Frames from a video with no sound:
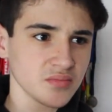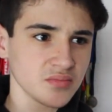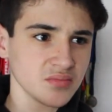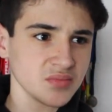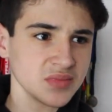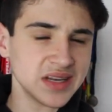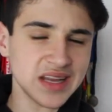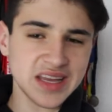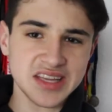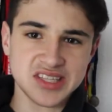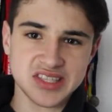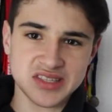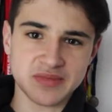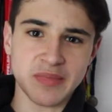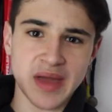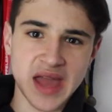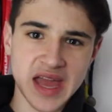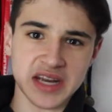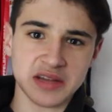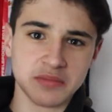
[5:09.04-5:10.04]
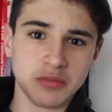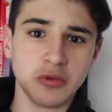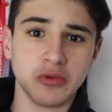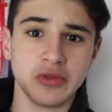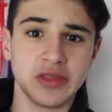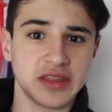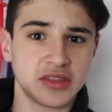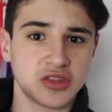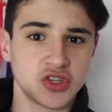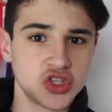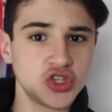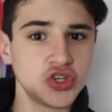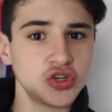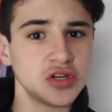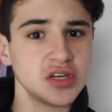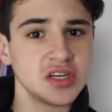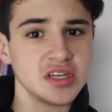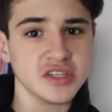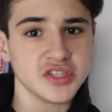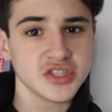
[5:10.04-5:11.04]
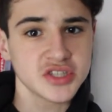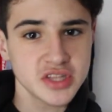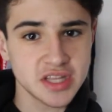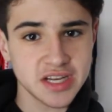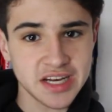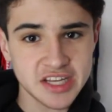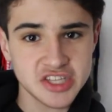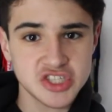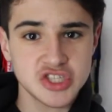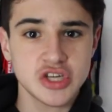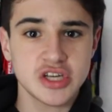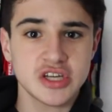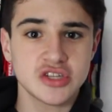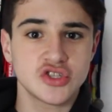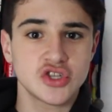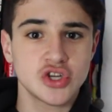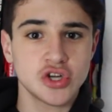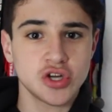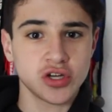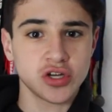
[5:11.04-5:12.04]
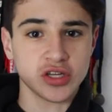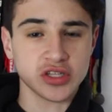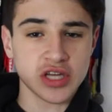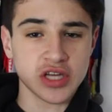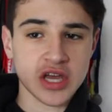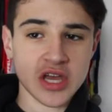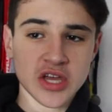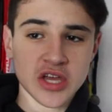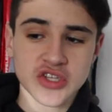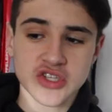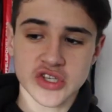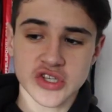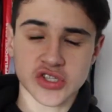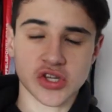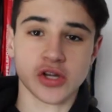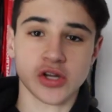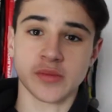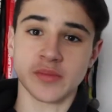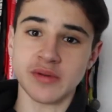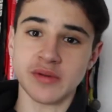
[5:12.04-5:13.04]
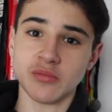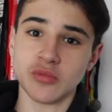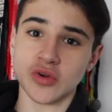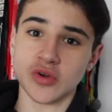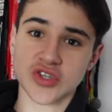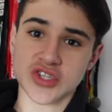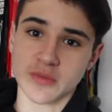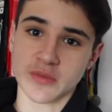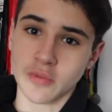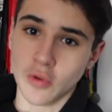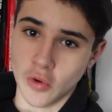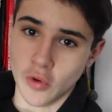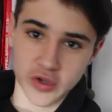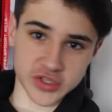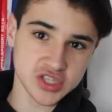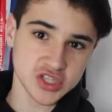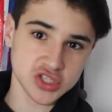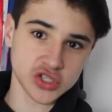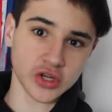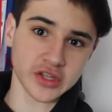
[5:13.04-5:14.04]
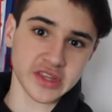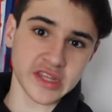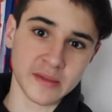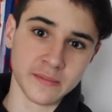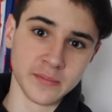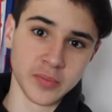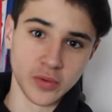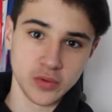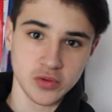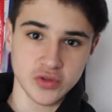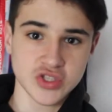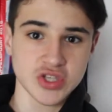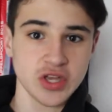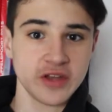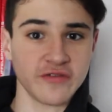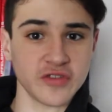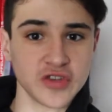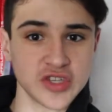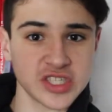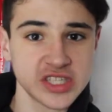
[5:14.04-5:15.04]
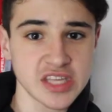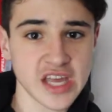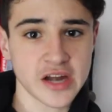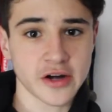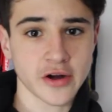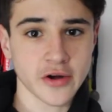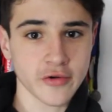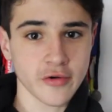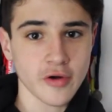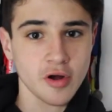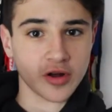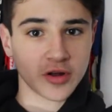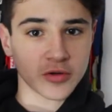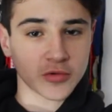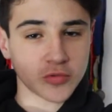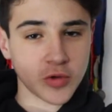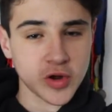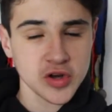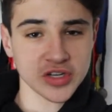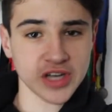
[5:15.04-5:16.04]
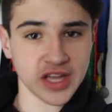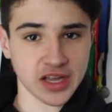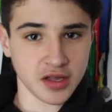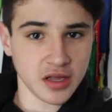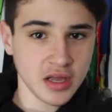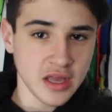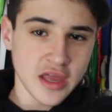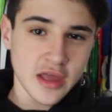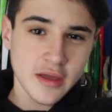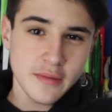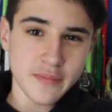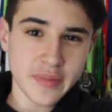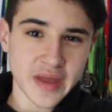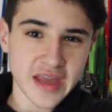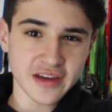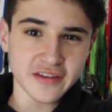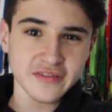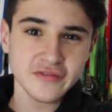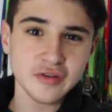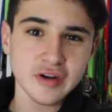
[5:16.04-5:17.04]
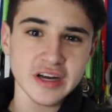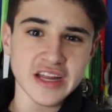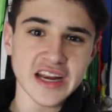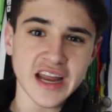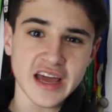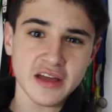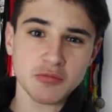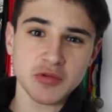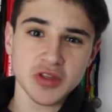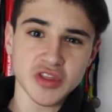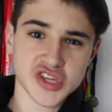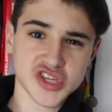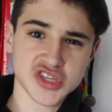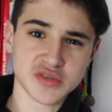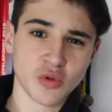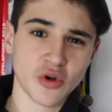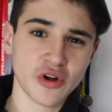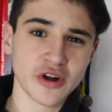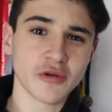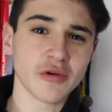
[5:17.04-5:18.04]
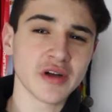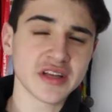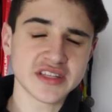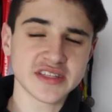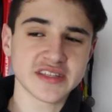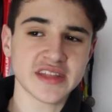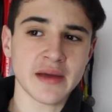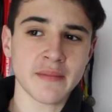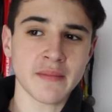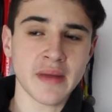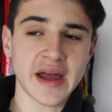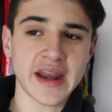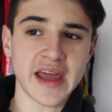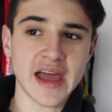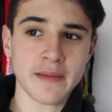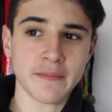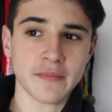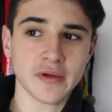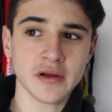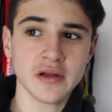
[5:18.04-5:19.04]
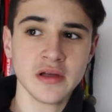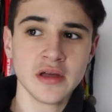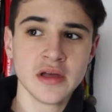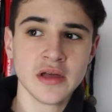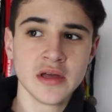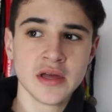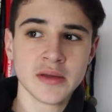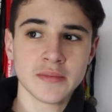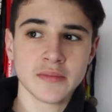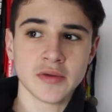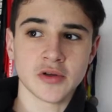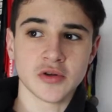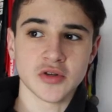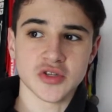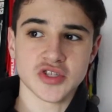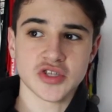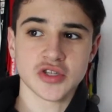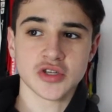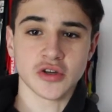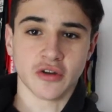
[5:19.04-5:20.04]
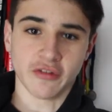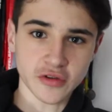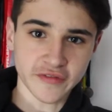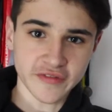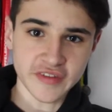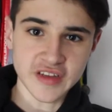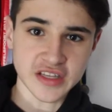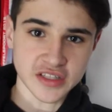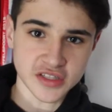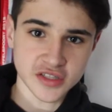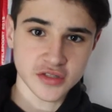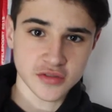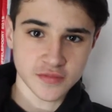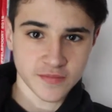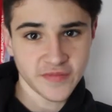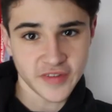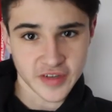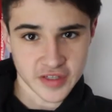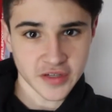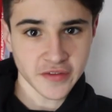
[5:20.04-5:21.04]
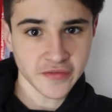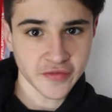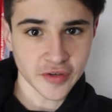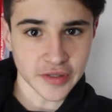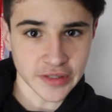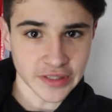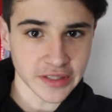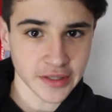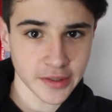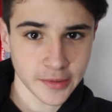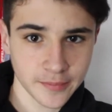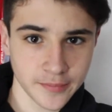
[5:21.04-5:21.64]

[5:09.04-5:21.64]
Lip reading: less mandible that the shoe is, the less you can turn it. So it's got a bit more support, it's got that ball, so if you stand on a rock, it won't like bend fully like with the smaller ones. That might happen because your feet fit differently.